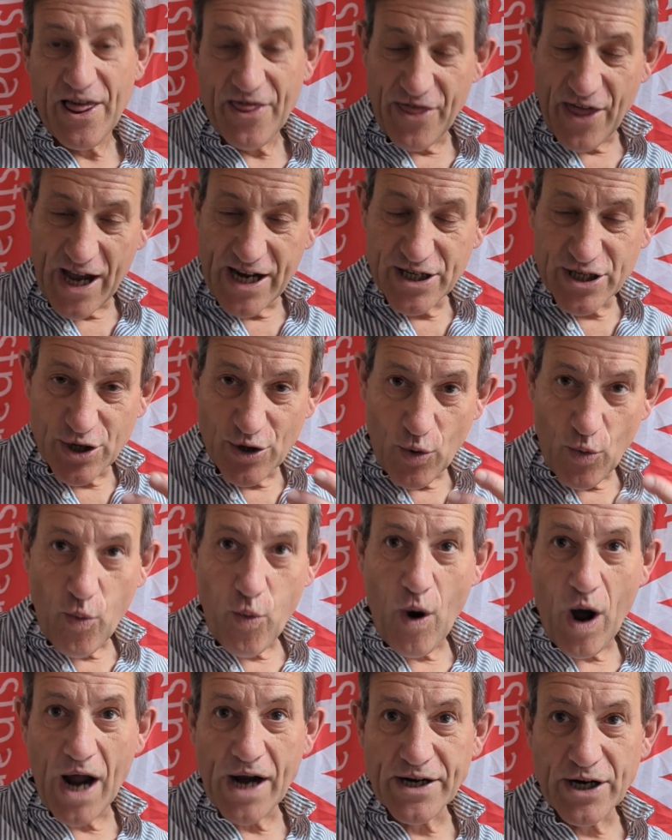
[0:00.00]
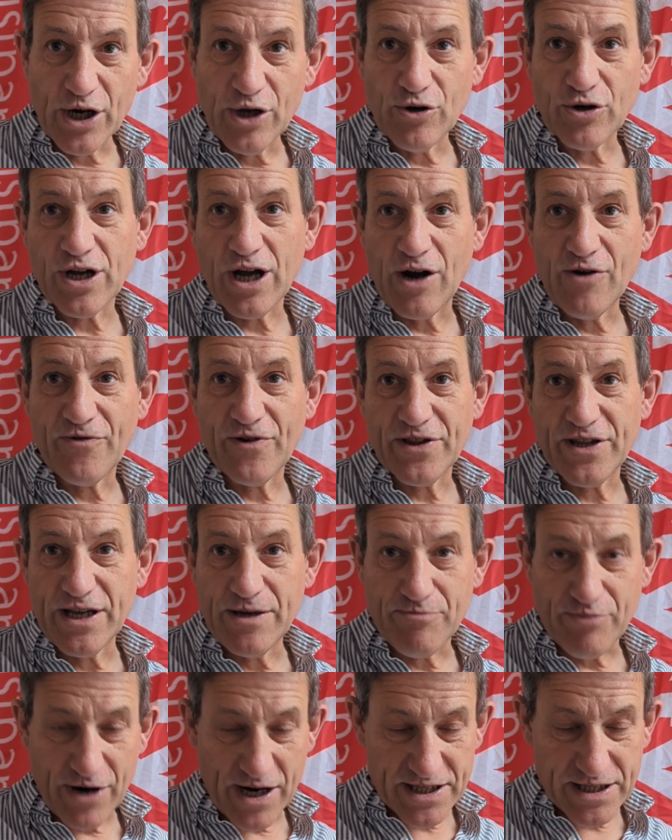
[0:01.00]
They took one look over the
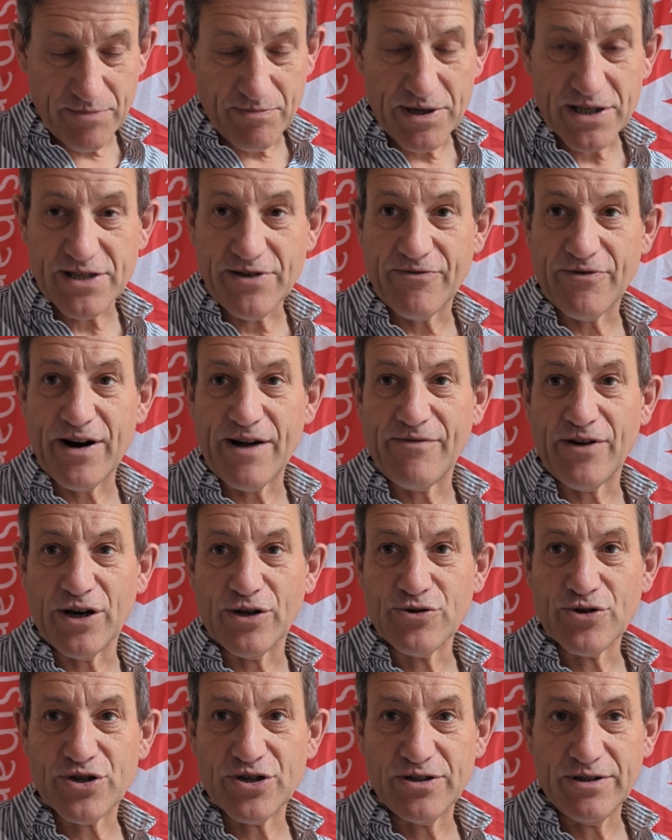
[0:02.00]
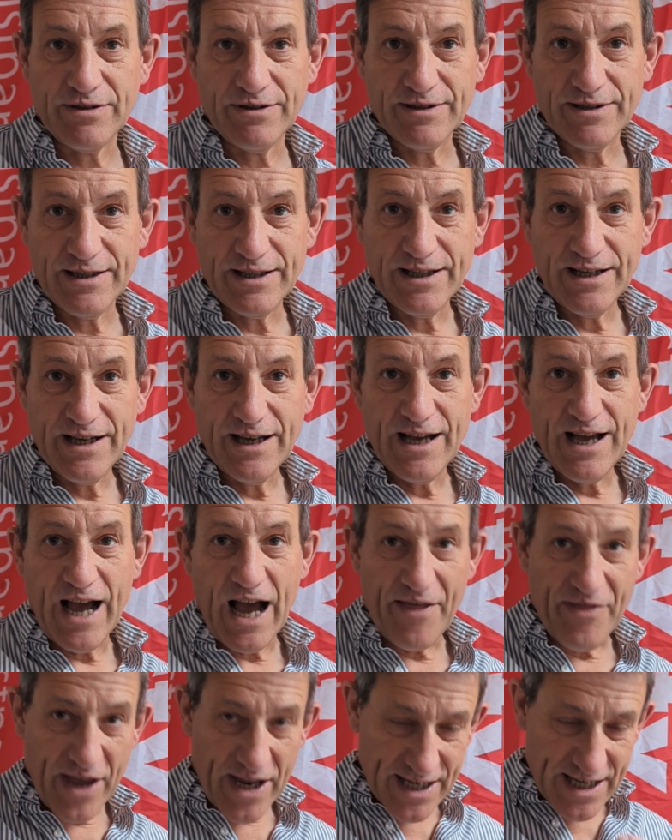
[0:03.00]
precipice of revolution
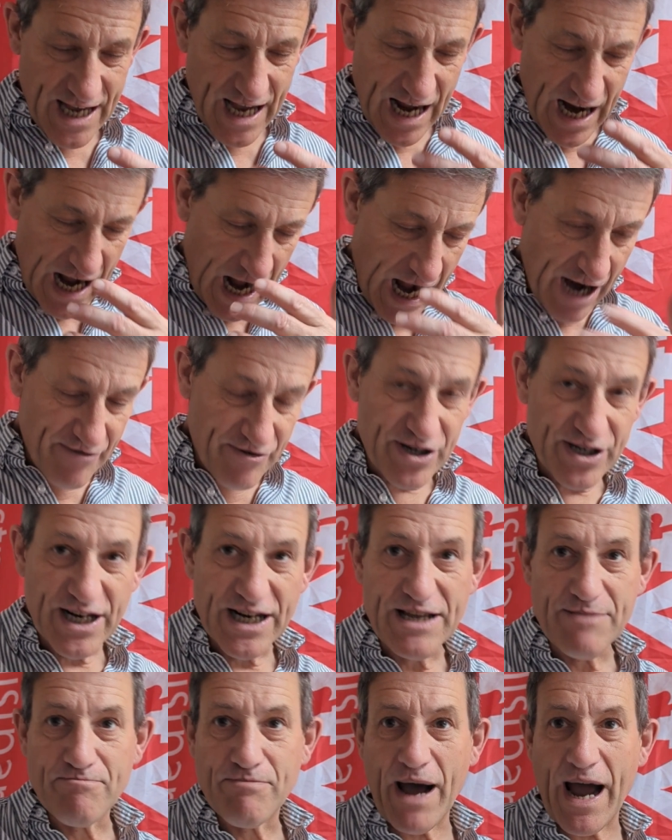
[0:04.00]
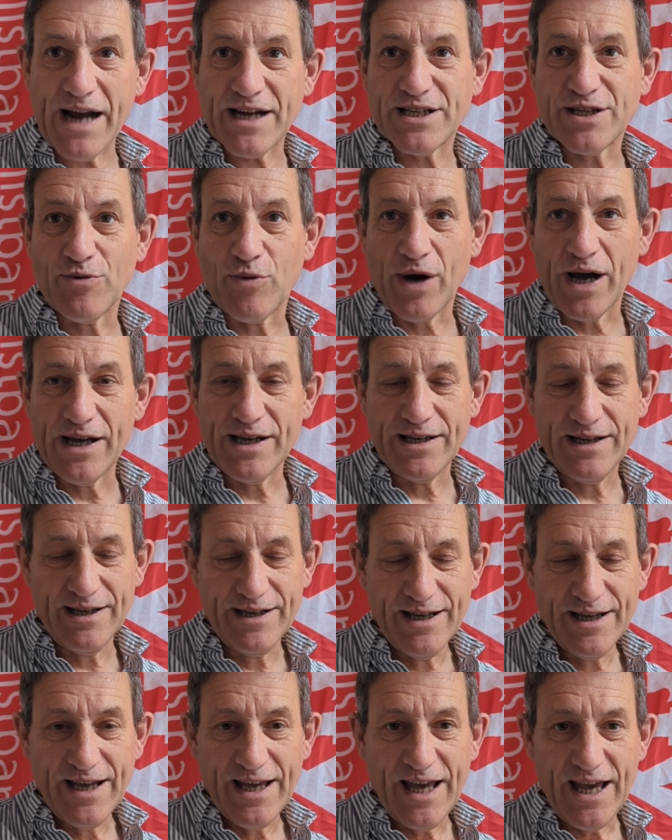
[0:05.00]
and then hurriedly backed away
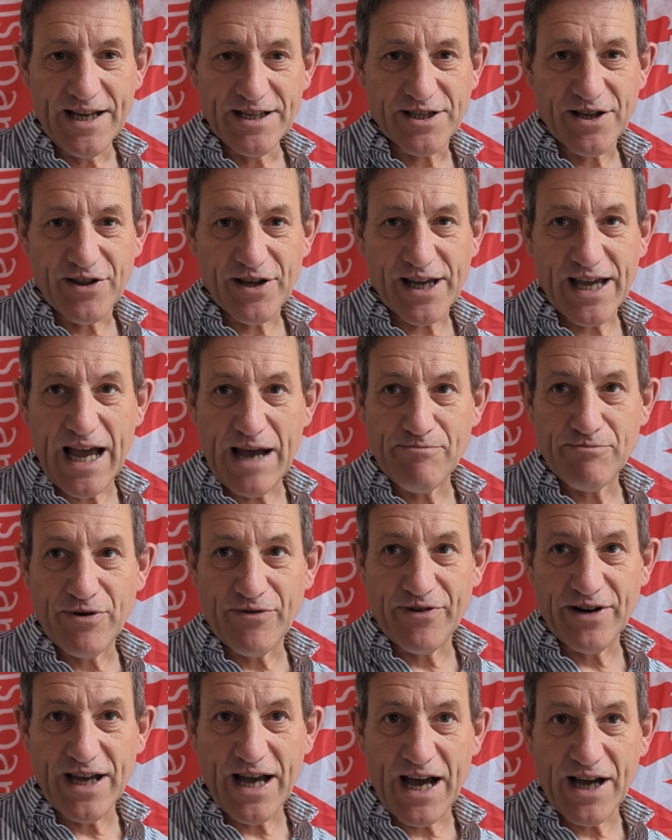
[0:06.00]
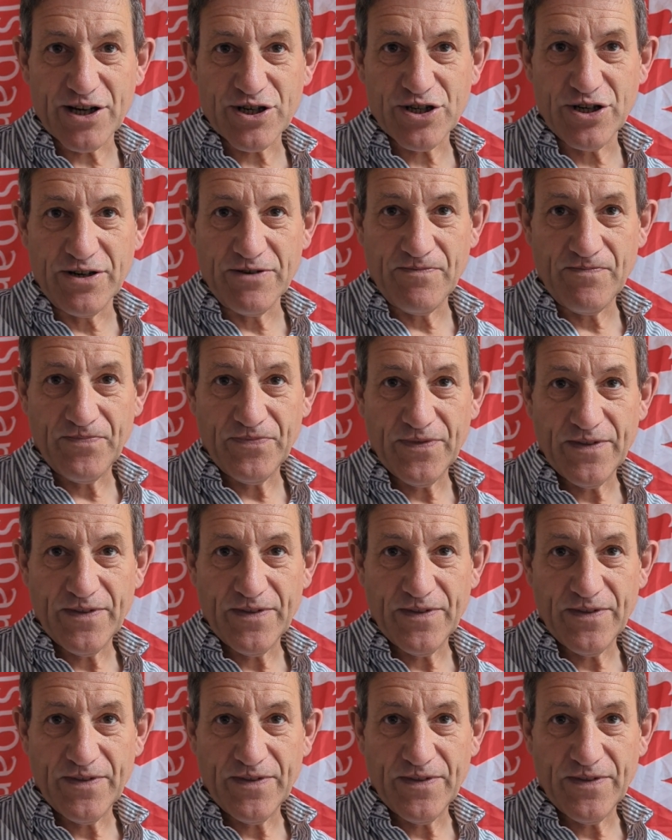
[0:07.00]
into the camp of reaction.